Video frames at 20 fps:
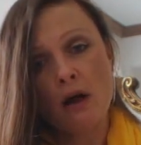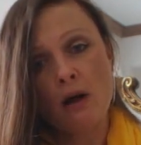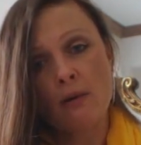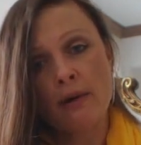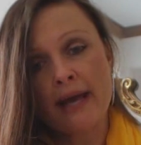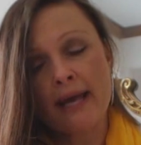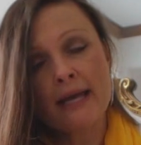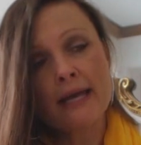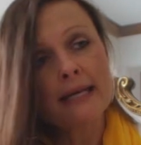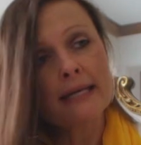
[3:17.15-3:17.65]

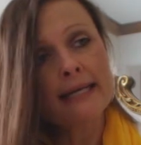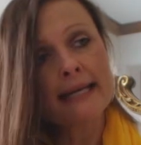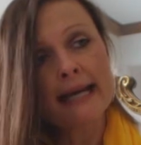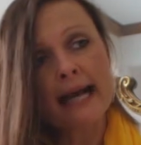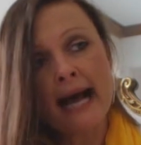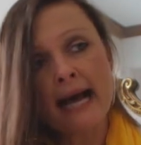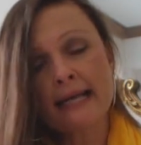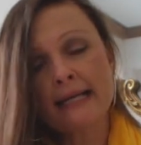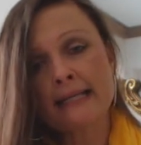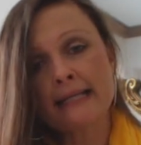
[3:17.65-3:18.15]
Okay, you
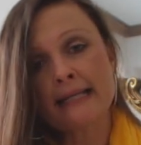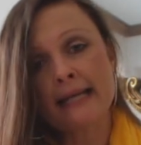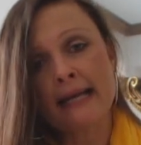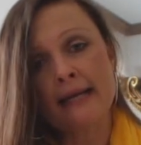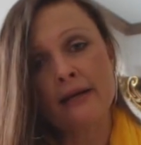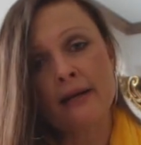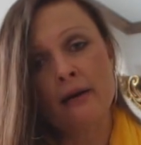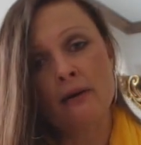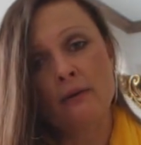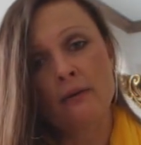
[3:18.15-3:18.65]
got to
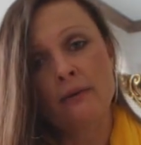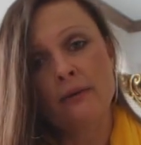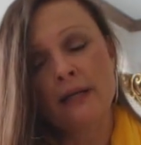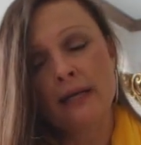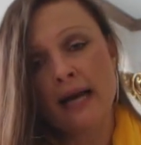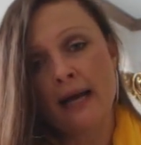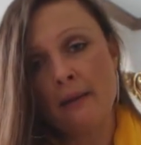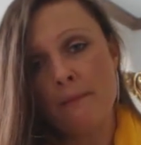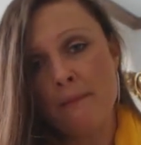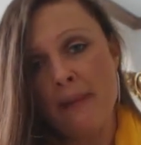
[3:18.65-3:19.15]
say no.
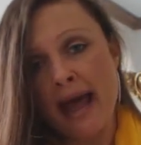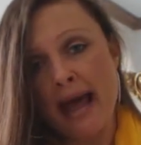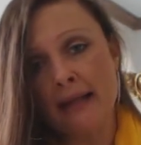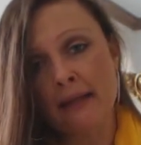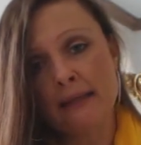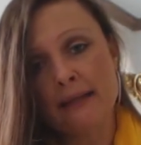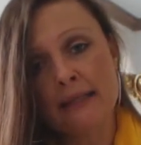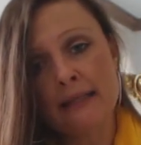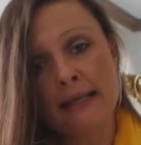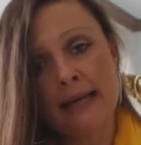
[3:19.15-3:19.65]
You got to
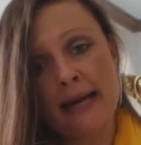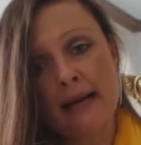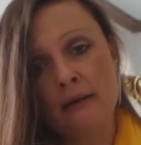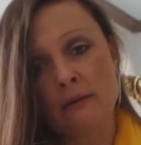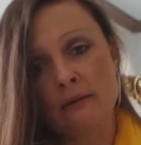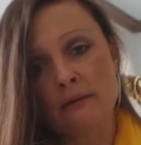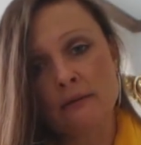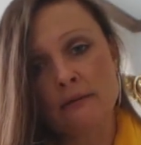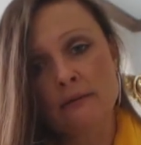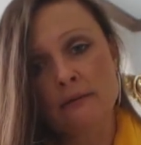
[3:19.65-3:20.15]
balance it
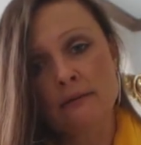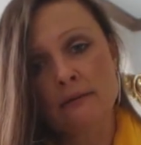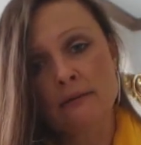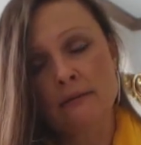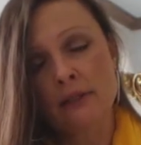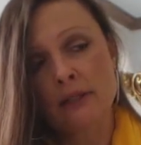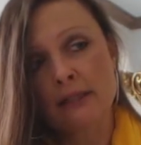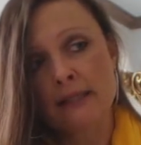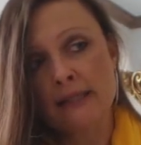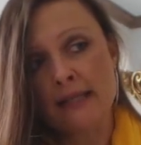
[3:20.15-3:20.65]
out.
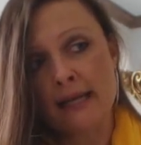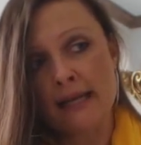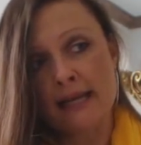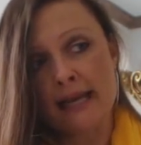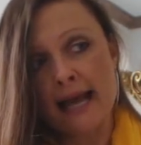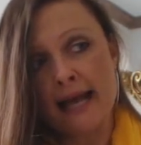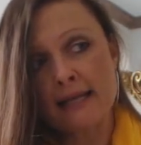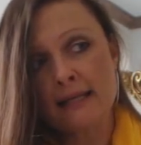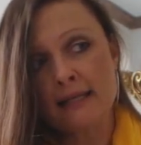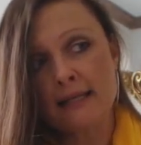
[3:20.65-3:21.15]
You could say
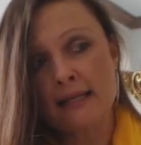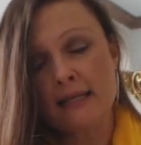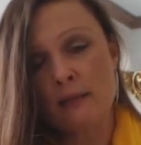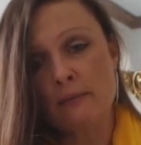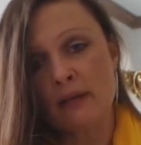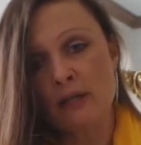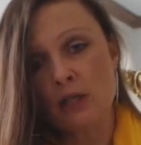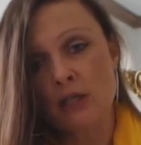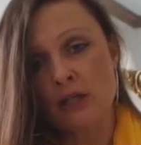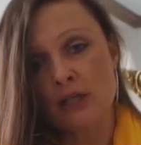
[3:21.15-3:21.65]
yes
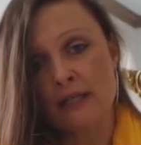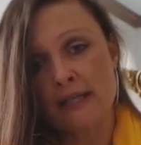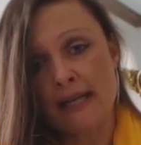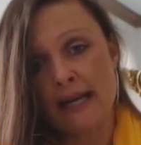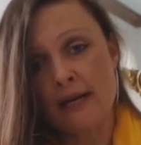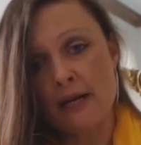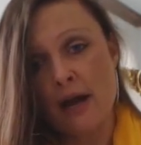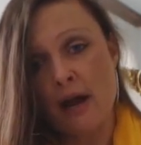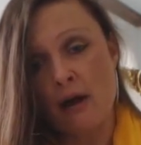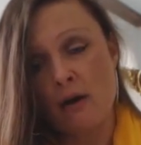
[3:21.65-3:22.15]
as much as you
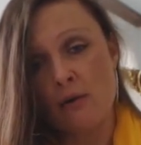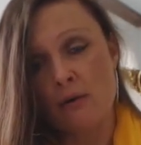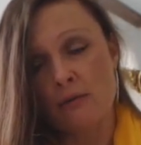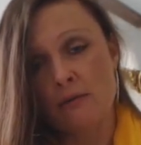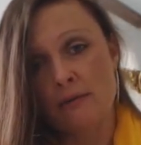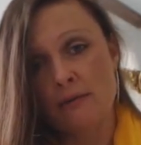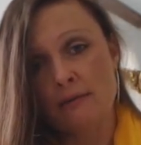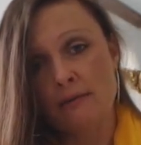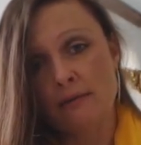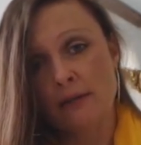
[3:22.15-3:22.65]
say no,
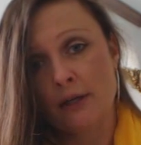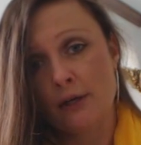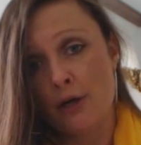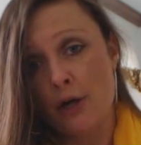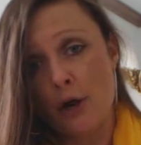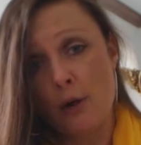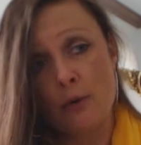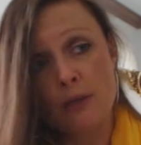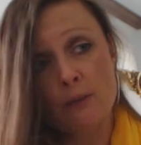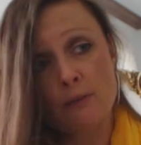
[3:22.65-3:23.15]
or
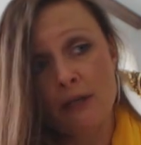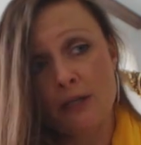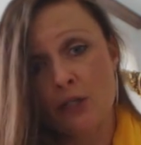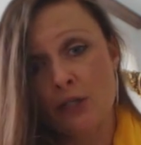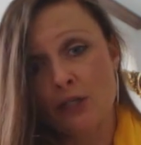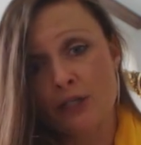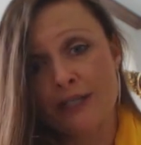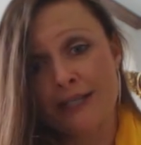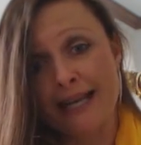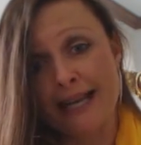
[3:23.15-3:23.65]
no as much
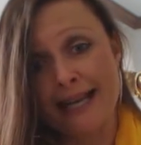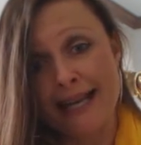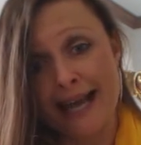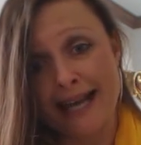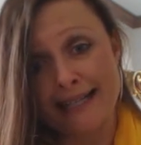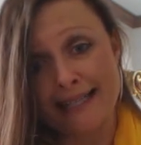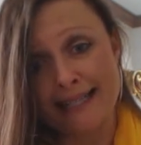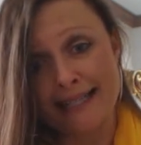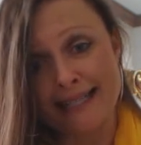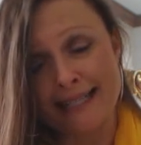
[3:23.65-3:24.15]
as you say
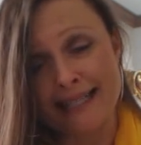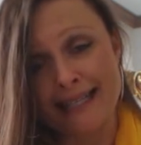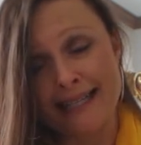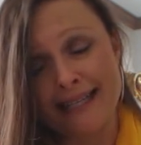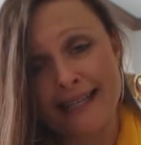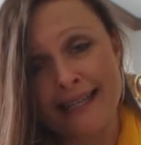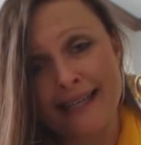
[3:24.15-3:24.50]
yes.